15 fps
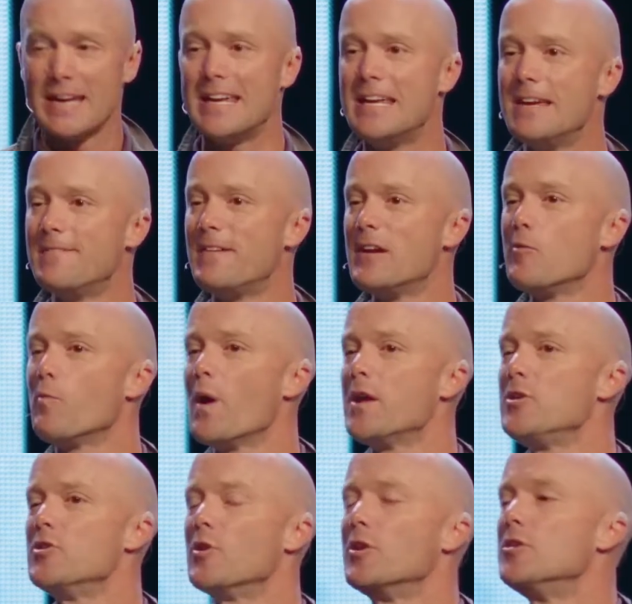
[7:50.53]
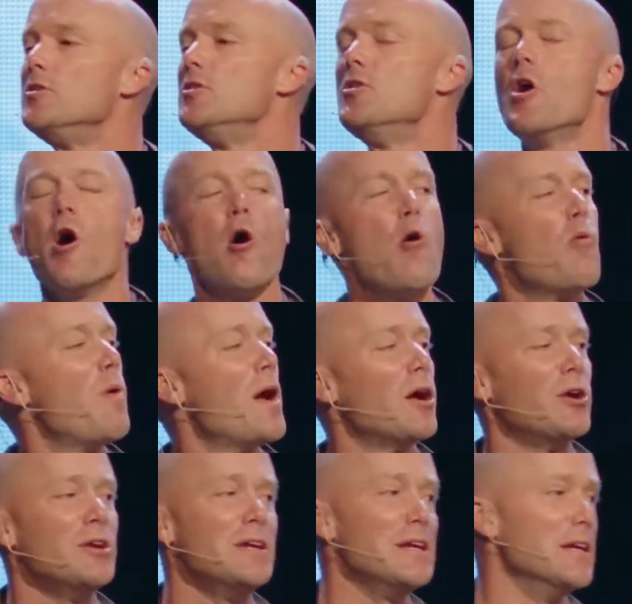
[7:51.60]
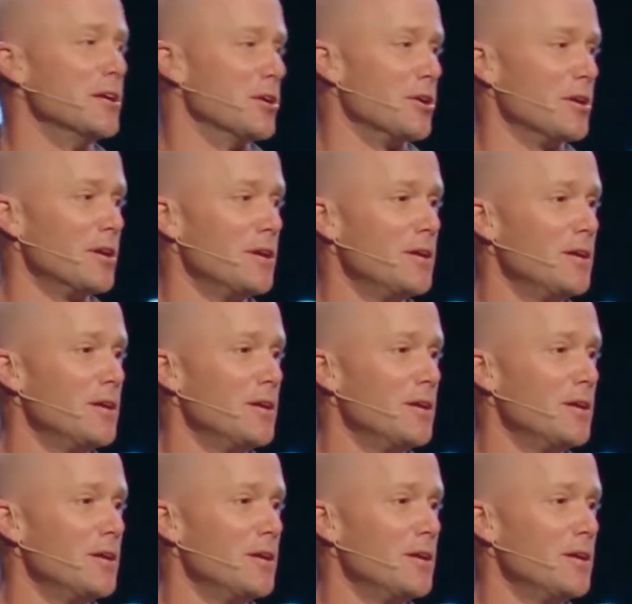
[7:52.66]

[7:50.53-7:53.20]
even when you're nowhere near